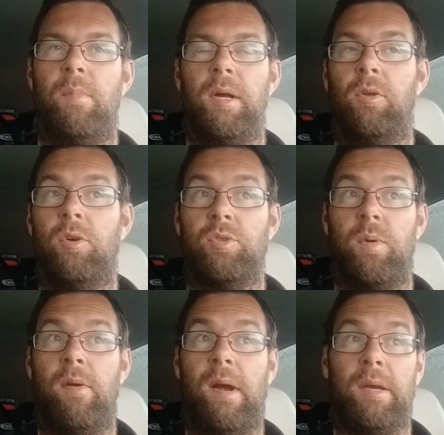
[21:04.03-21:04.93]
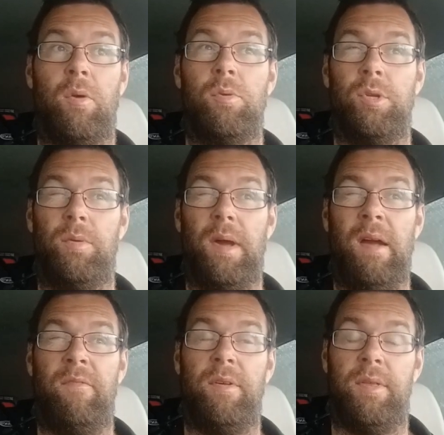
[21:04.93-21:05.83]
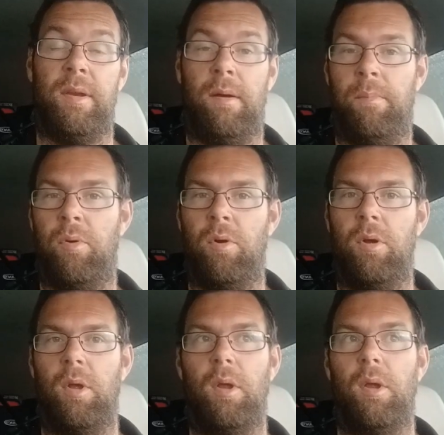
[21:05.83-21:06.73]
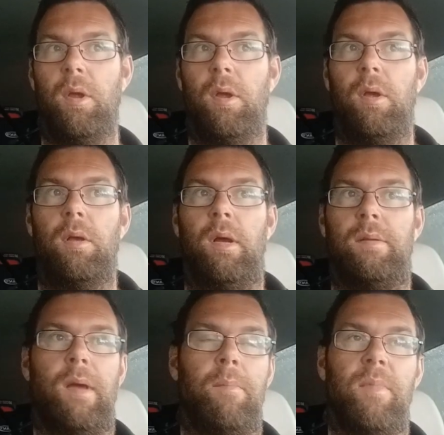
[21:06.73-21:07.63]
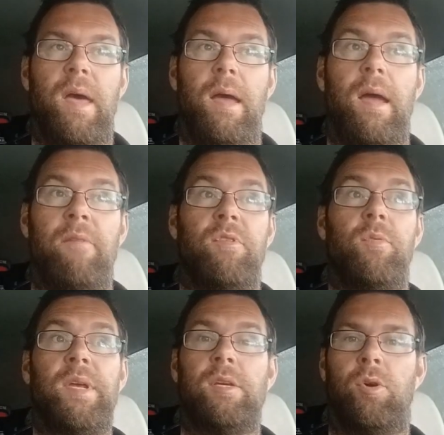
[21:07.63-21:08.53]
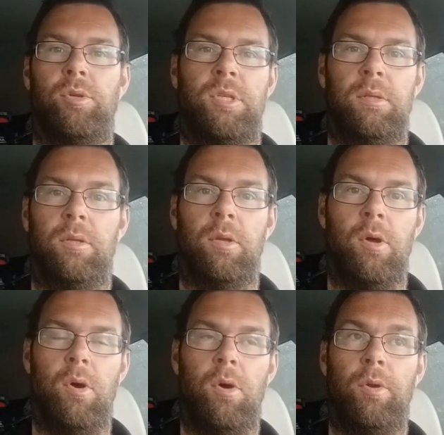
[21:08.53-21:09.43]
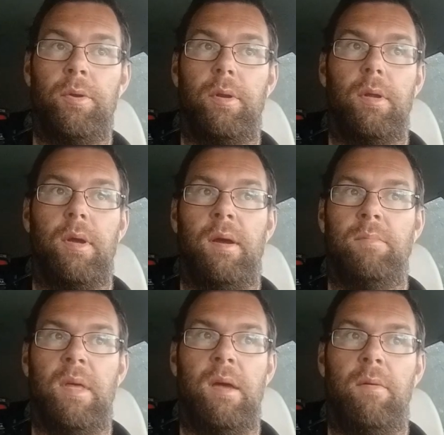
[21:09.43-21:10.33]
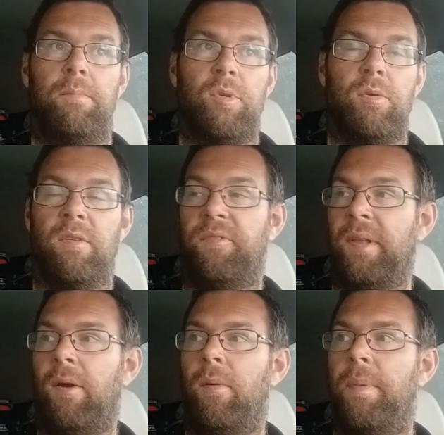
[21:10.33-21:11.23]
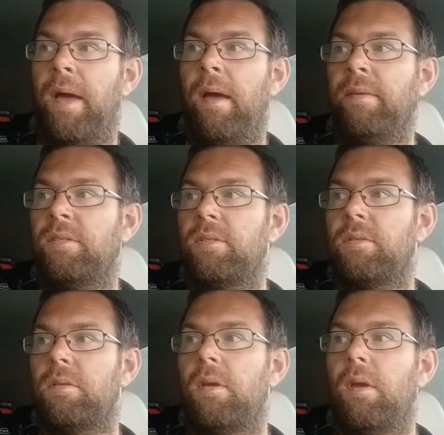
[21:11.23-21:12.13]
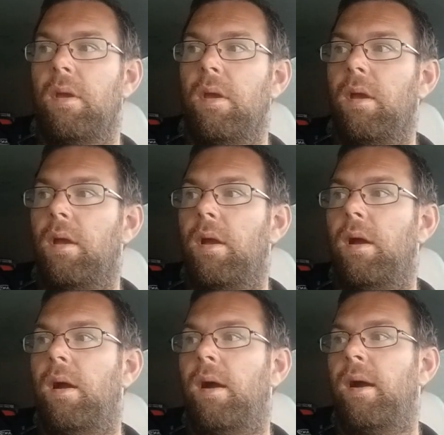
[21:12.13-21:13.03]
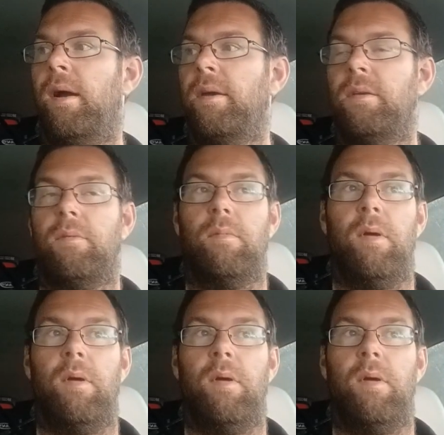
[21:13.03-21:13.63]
my lawns where I go and do everything. I'm there every week cutting the lawn, I'm there doing the flower beds. I'm